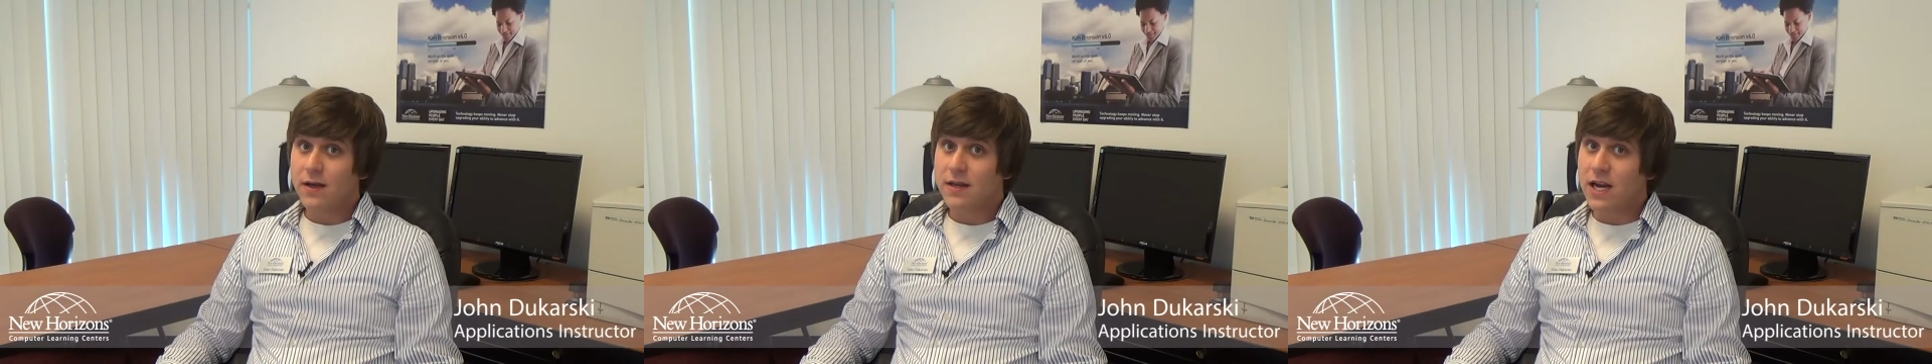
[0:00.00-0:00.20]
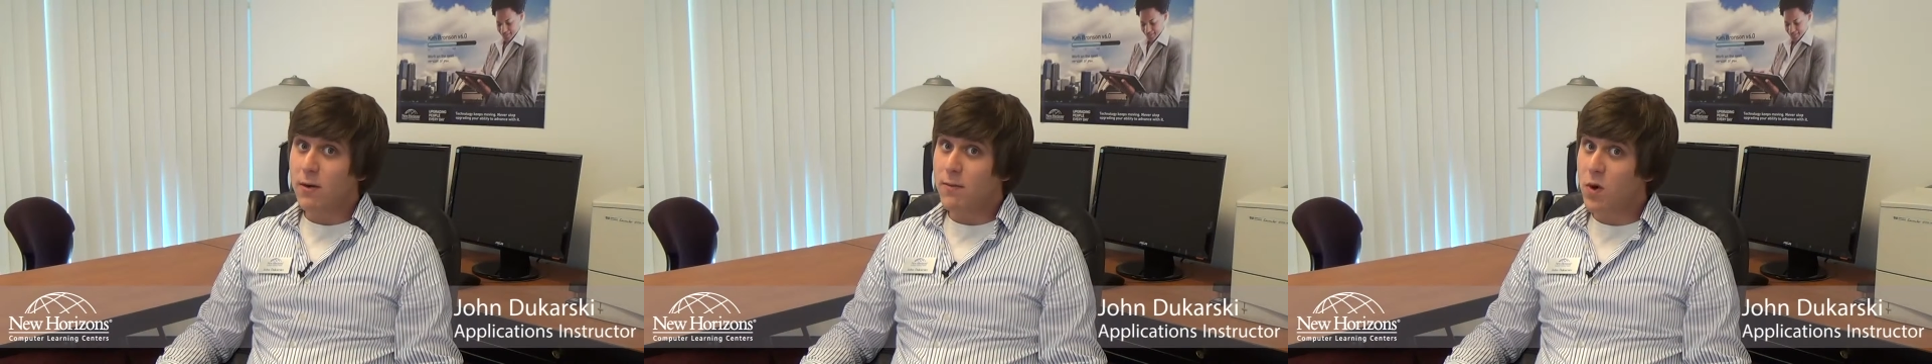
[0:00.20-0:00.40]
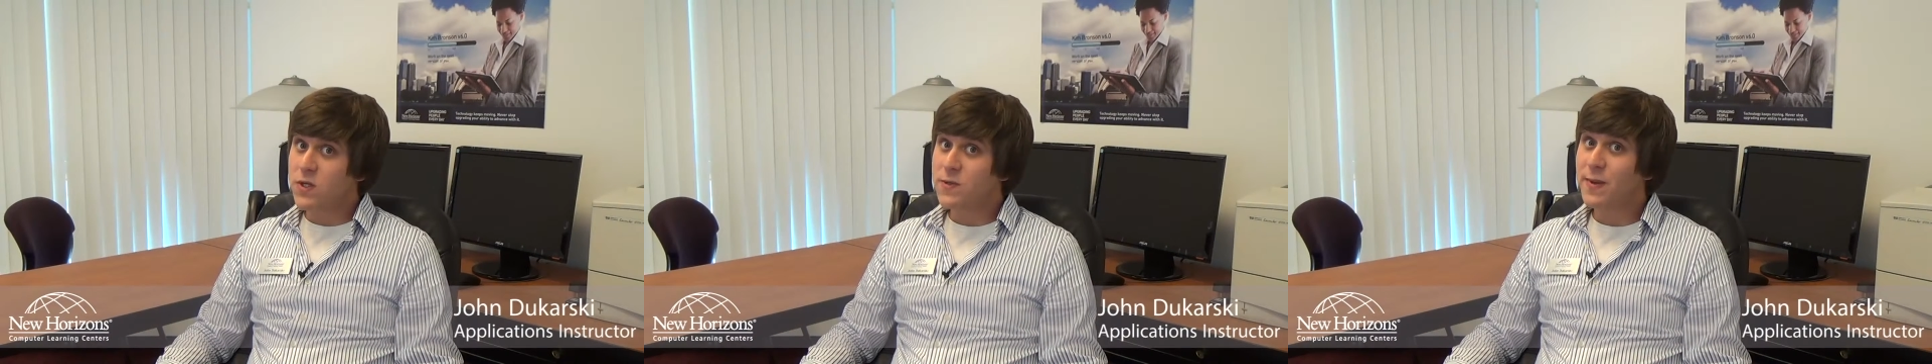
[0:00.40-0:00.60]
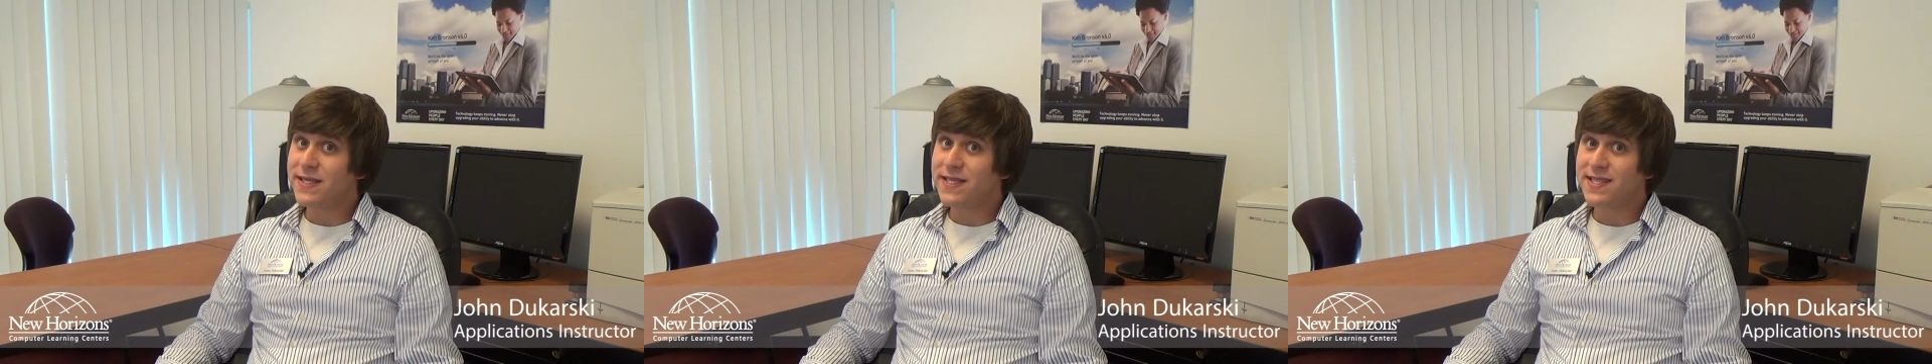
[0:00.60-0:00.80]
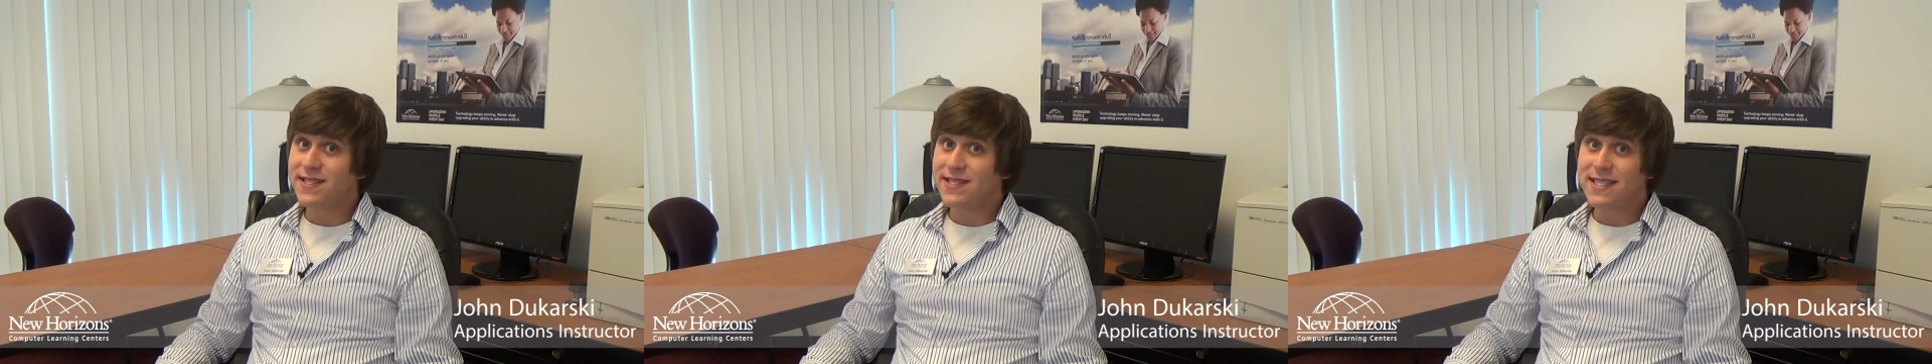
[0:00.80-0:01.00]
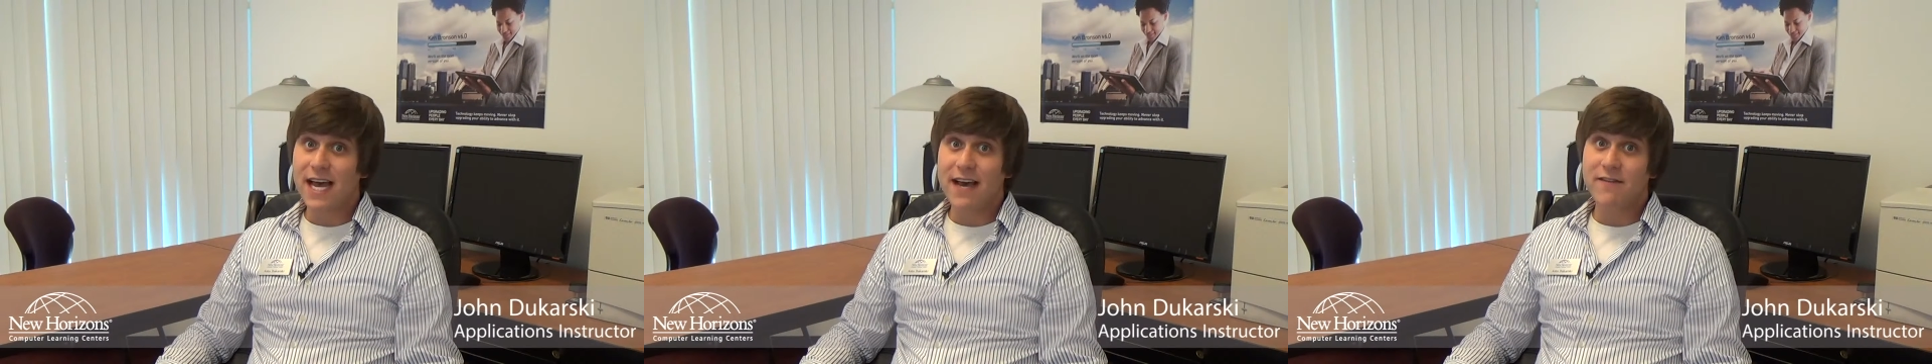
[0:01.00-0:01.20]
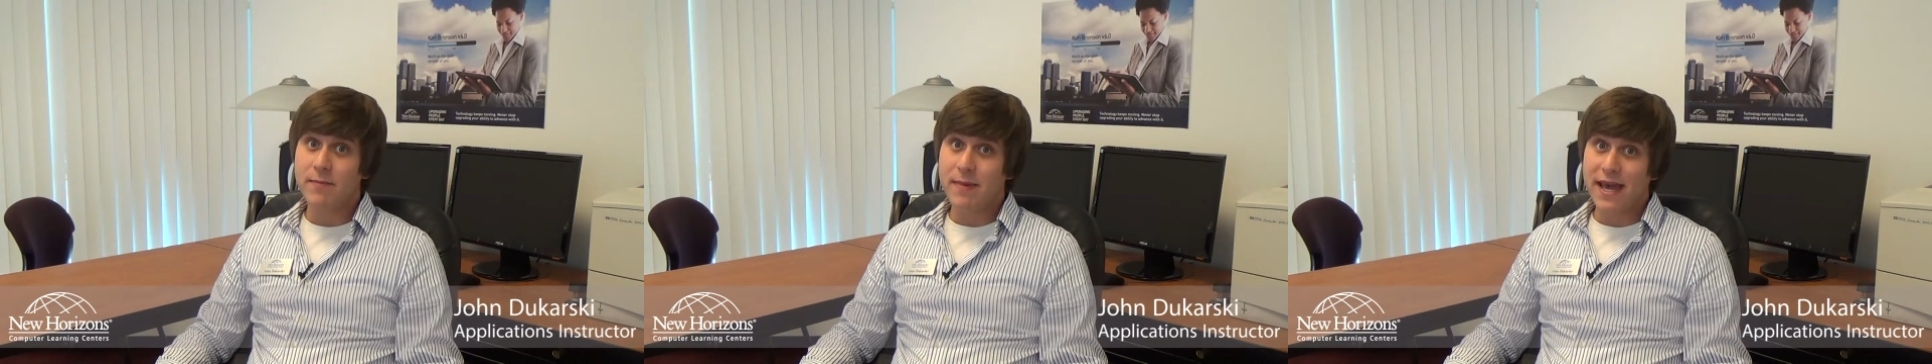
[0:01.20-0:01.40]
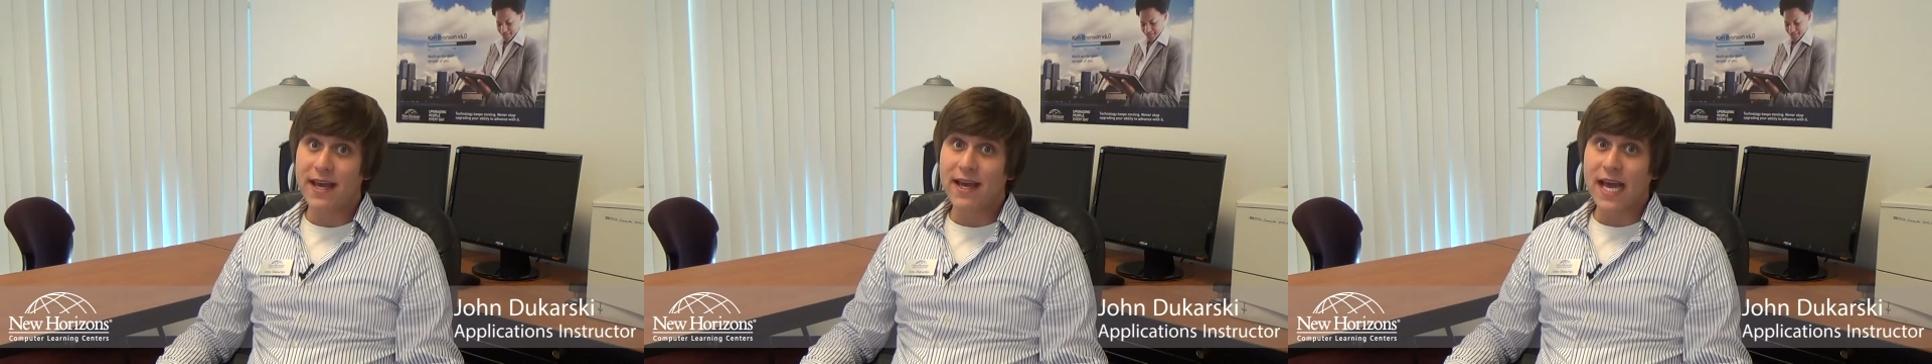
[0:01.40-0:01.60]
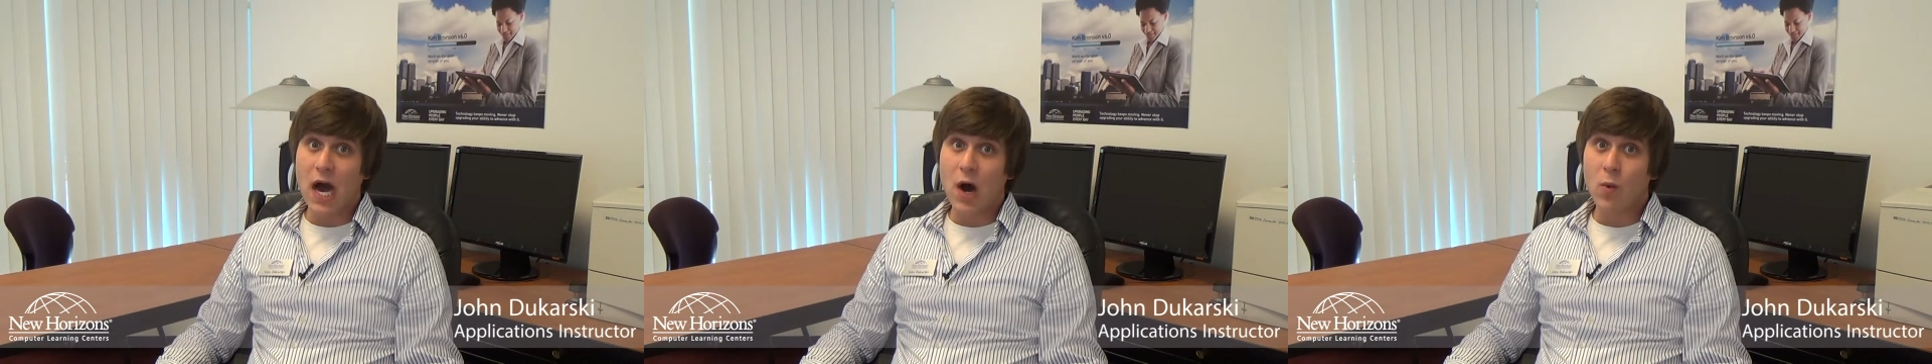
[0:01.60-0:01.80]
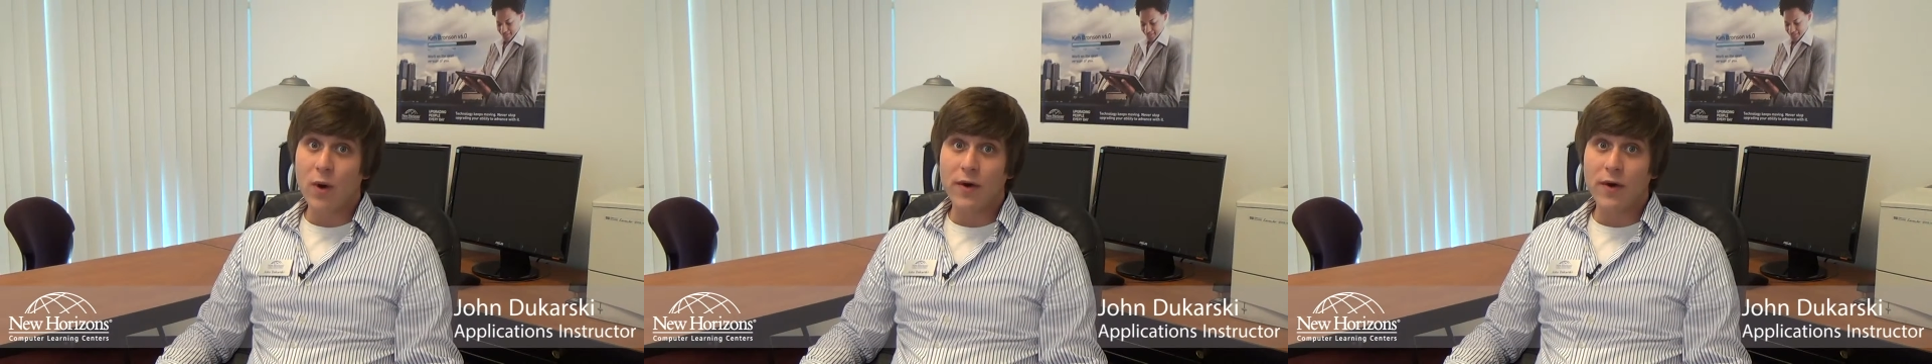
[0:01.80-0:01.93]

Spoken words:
Now, most businesses have a bank account,